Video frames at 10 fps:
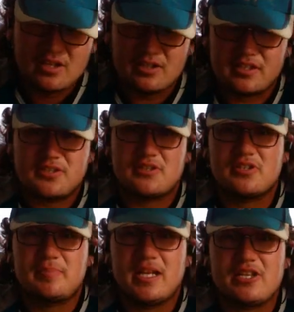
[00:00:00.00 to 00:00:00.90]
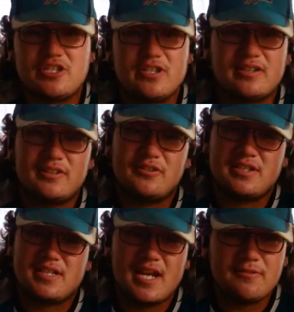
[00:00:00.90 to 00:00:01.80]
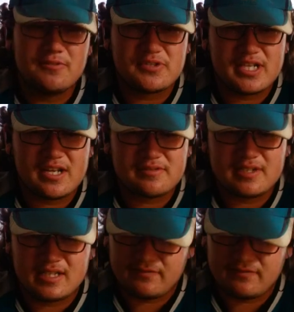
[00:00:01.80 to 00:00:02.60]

Let's turn the page here and go to Dan Rusanowski.